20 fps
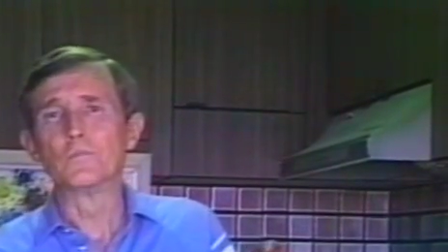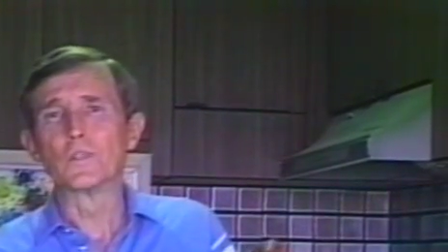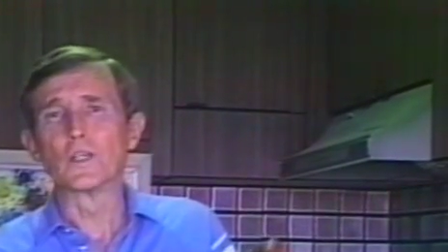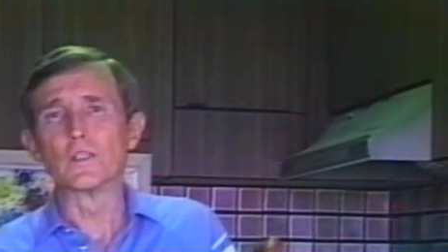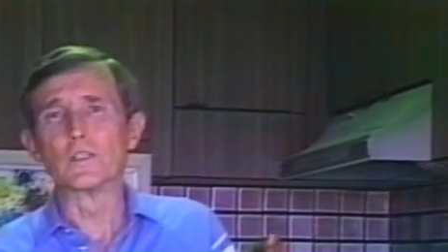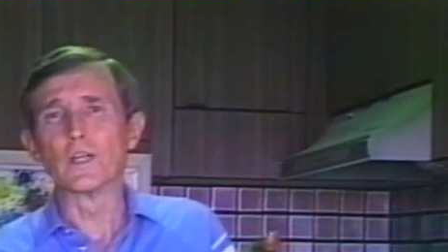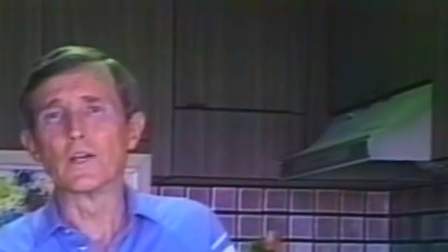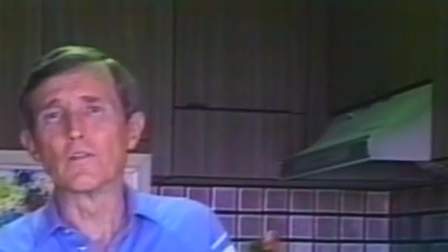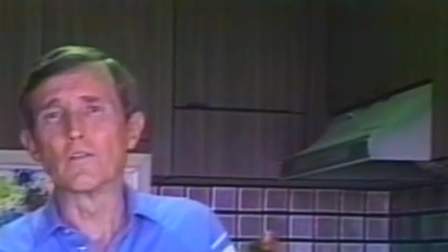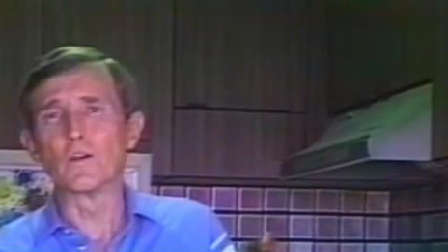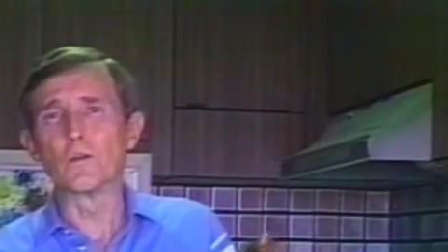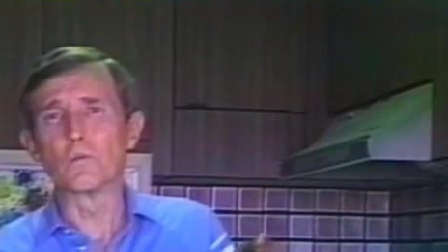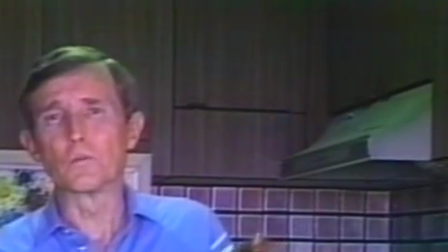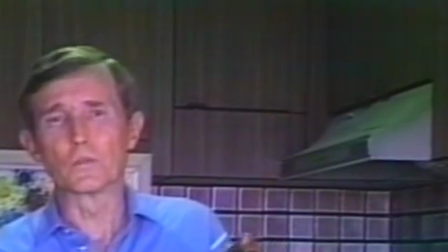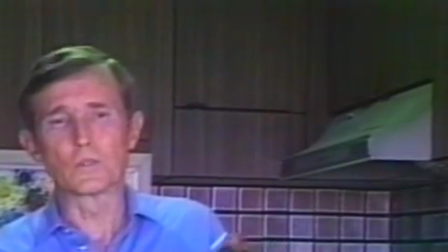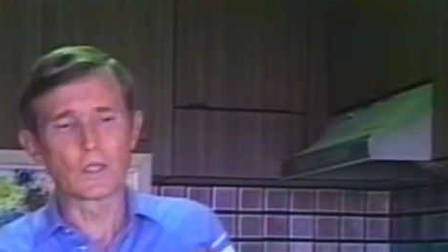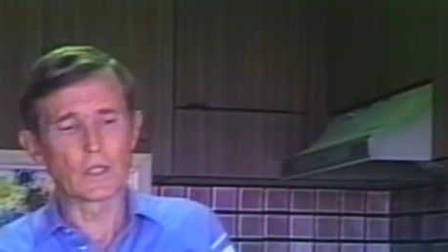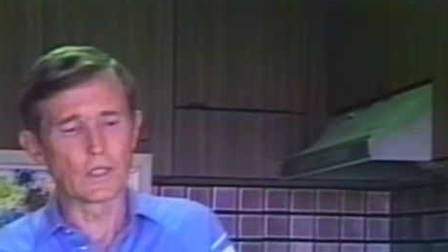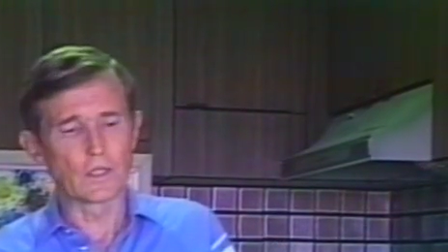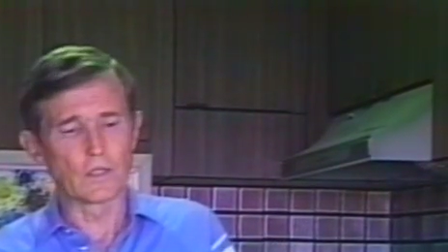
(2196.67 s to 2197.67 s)
Doesn't have any
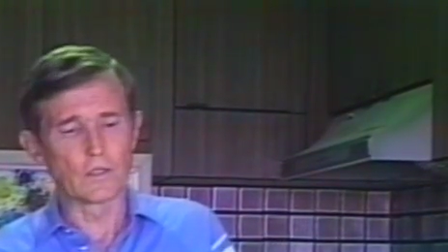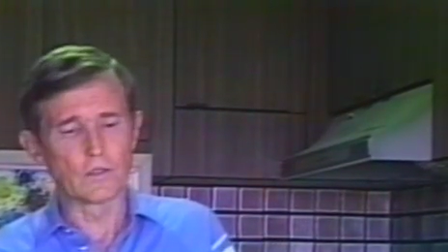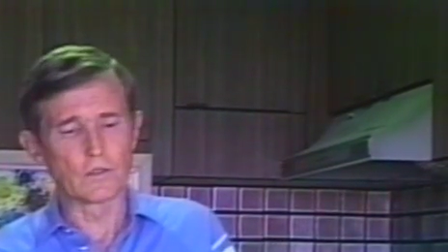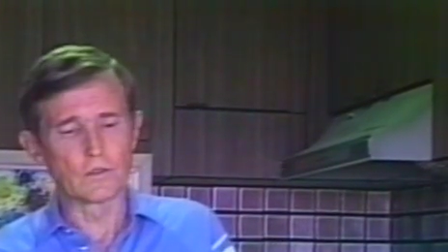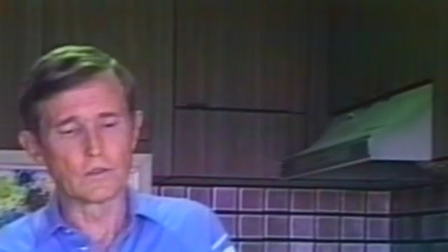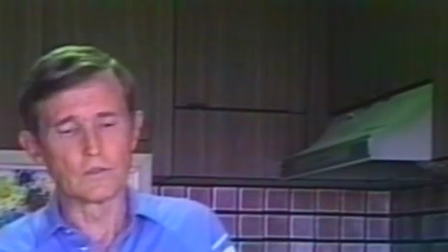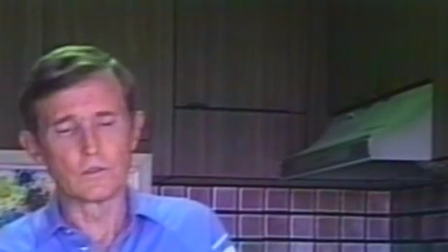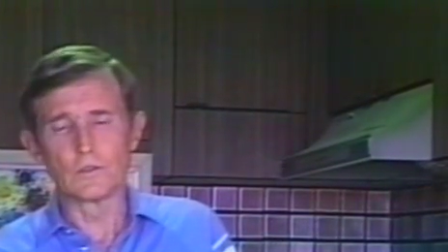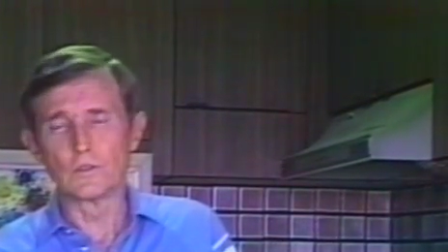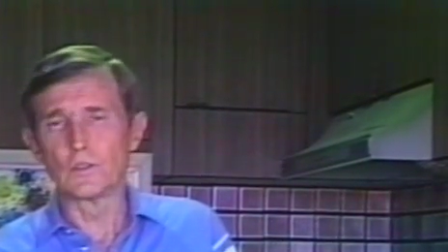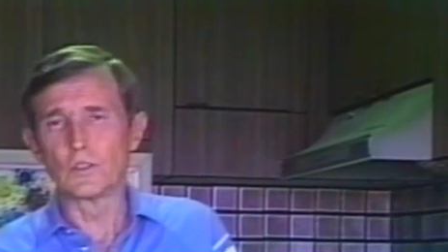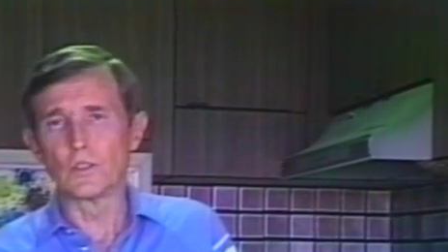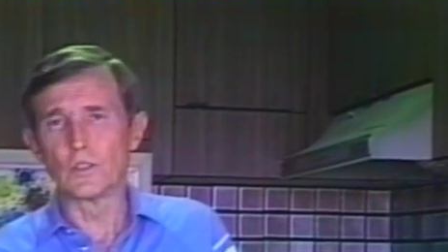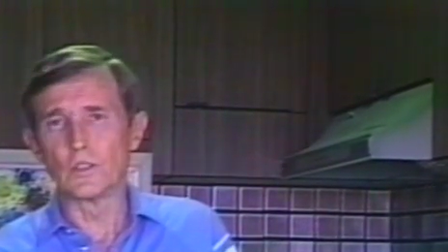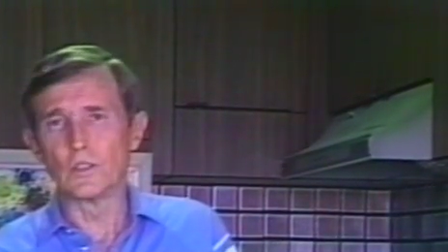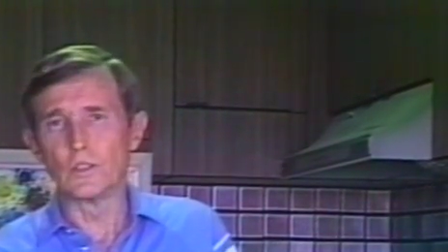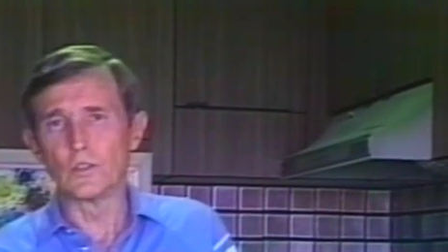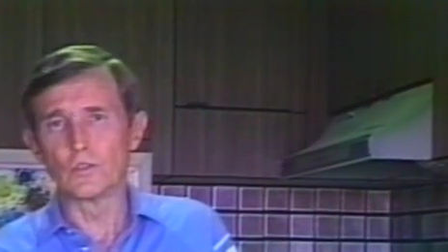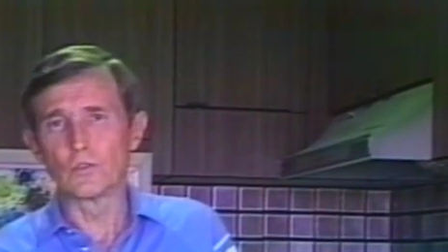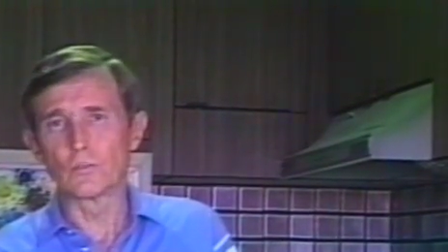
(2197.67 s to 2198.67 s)
particular
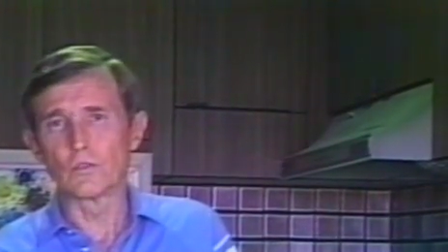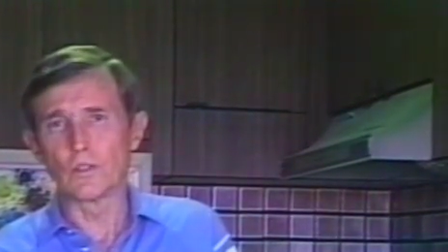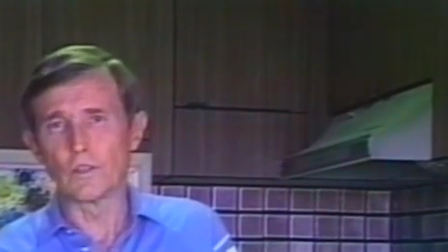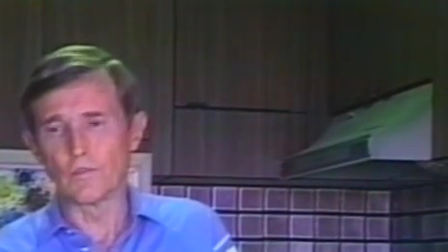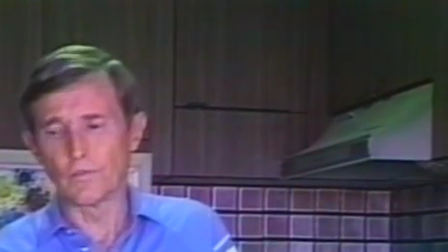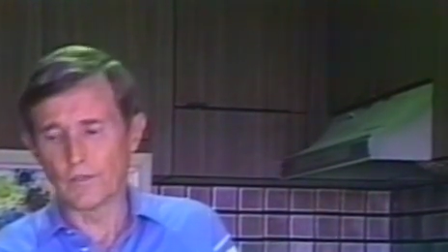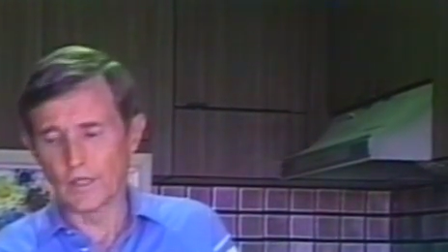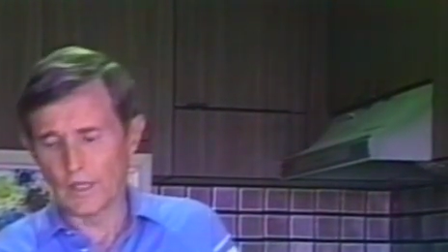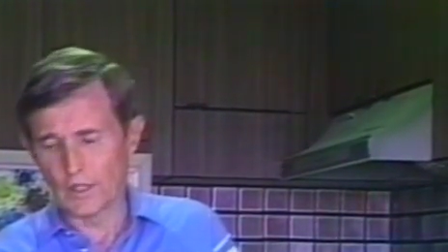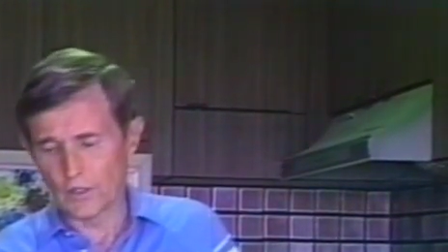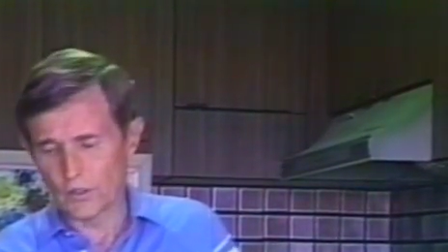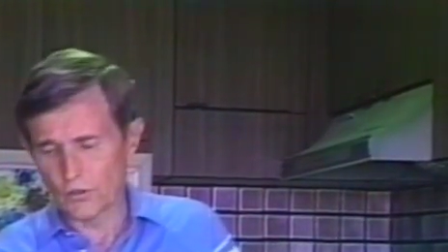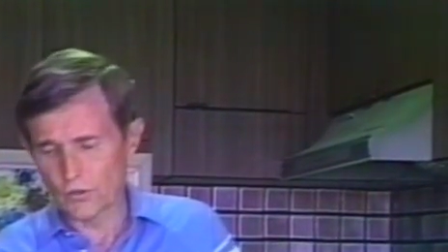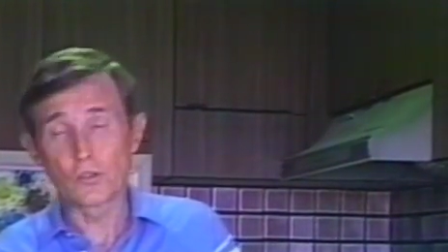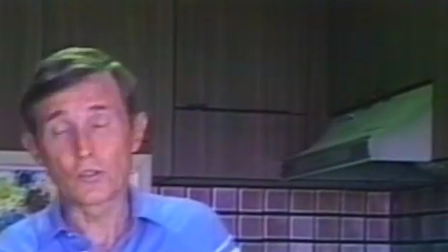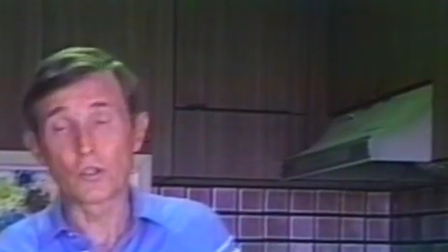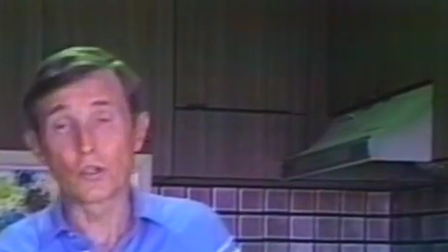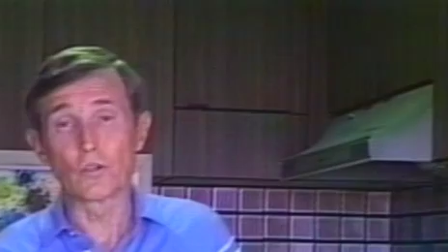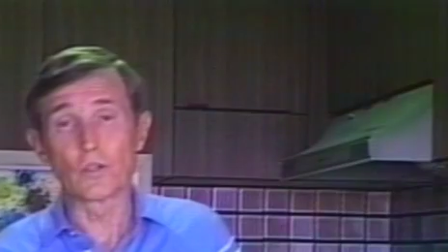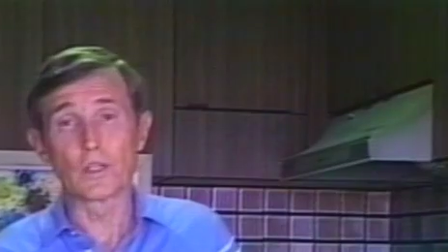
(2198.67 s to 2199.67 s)
good nutrient
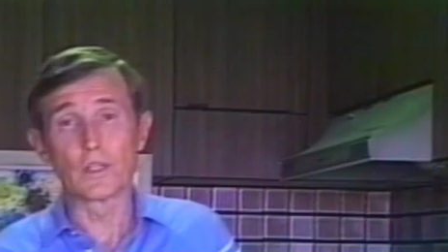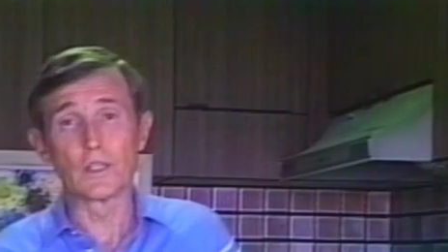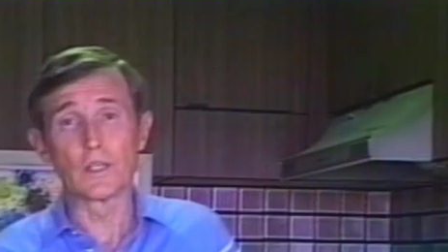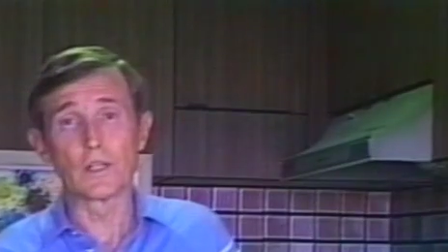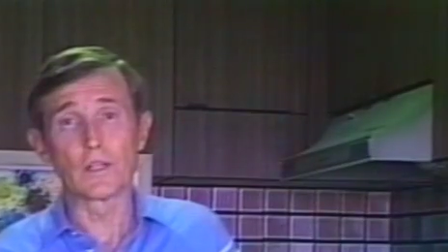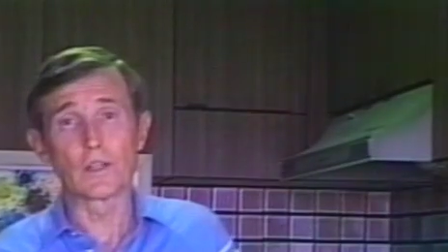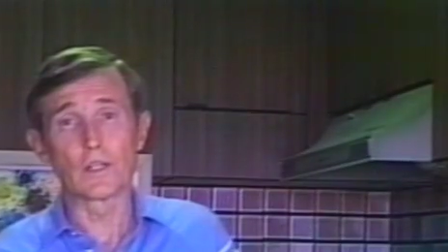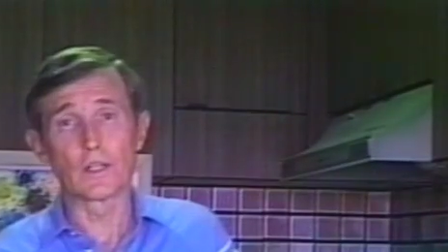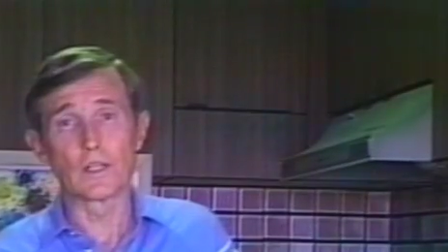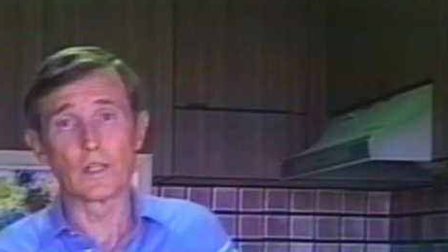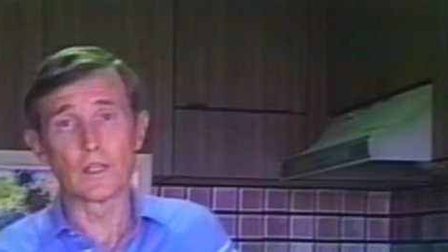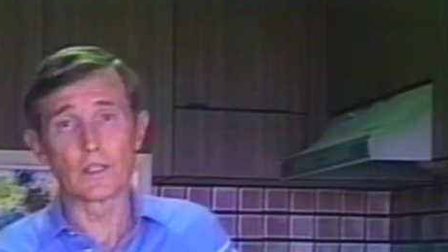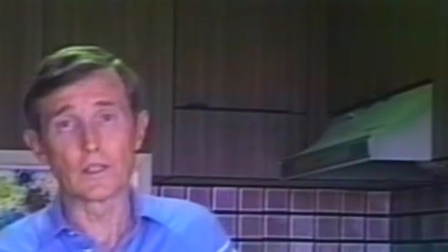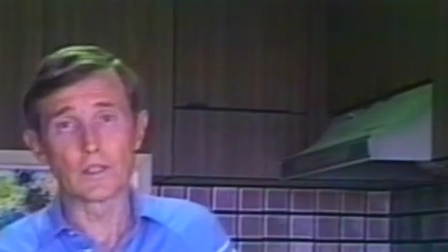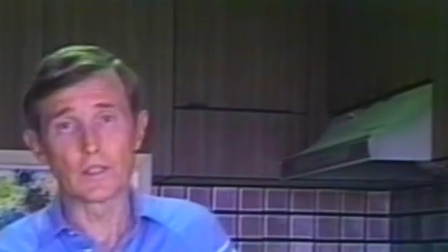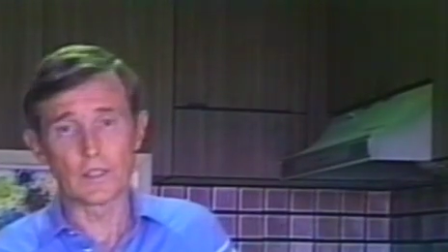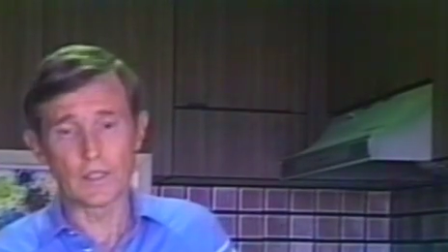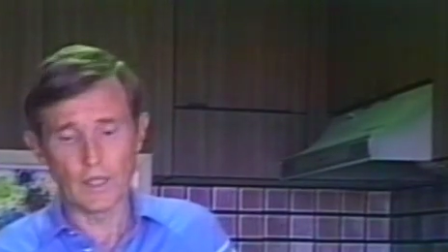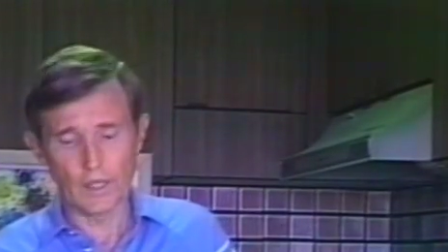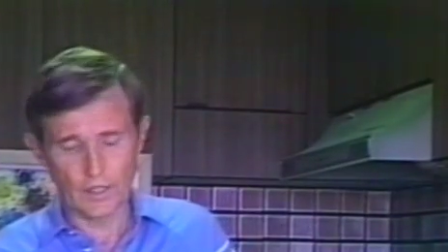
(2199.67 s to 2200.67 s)
value, certainly nothing
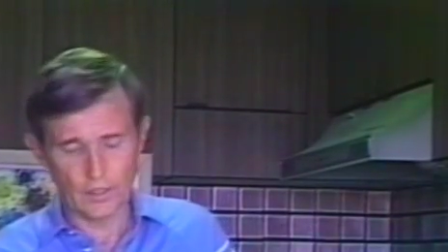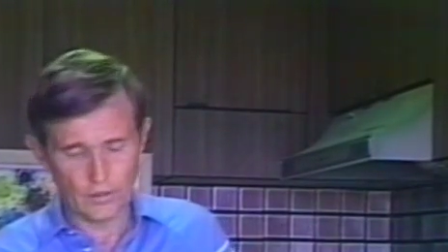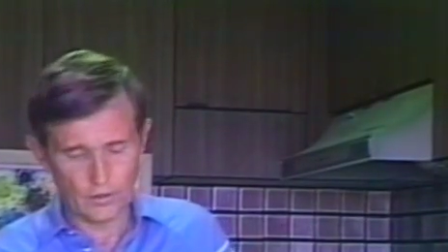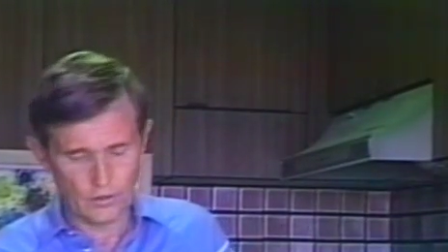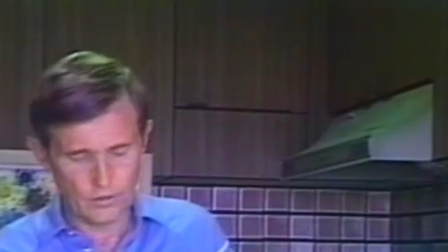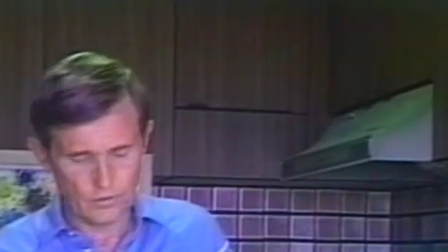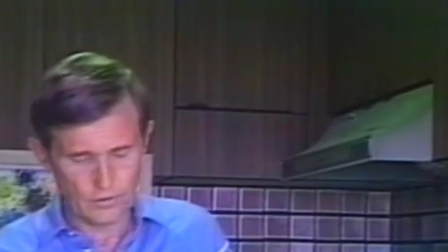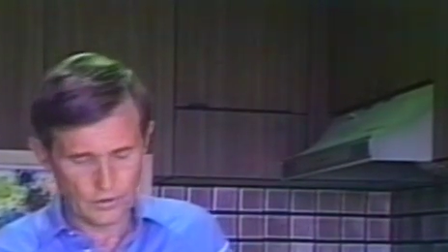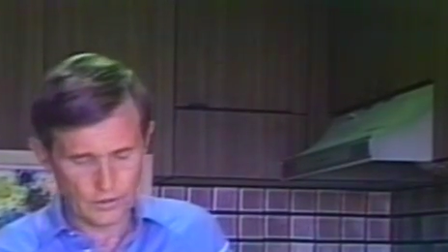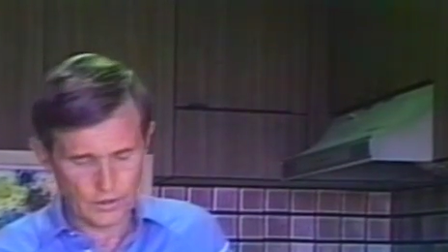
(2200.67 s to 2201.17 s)
like the kale.